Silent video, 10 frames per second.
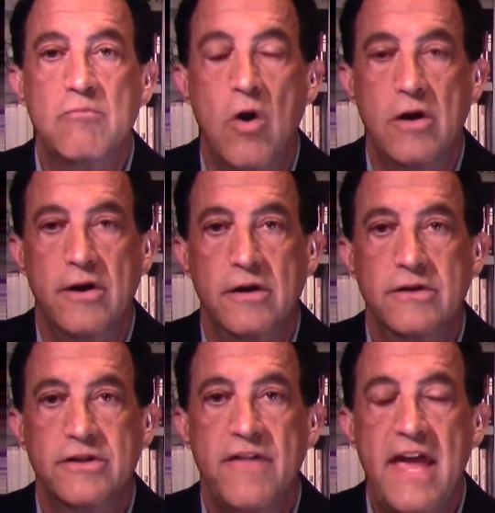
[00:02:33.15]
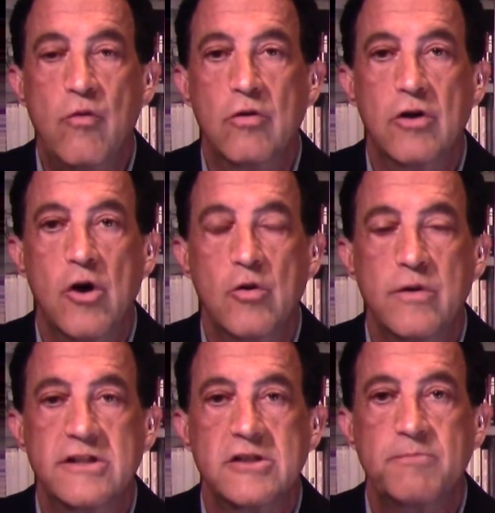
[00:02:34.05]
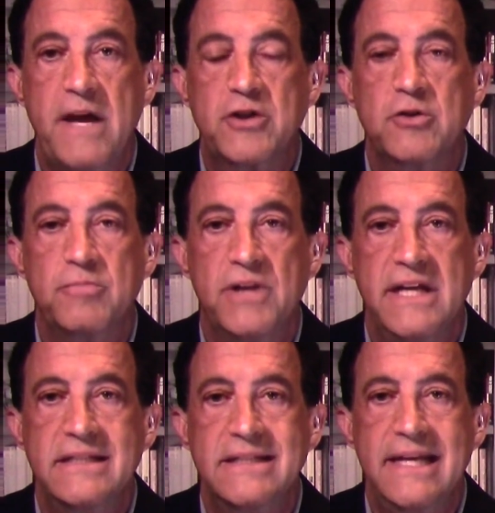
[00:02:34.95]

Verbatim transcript: martyrs, they will go to a special place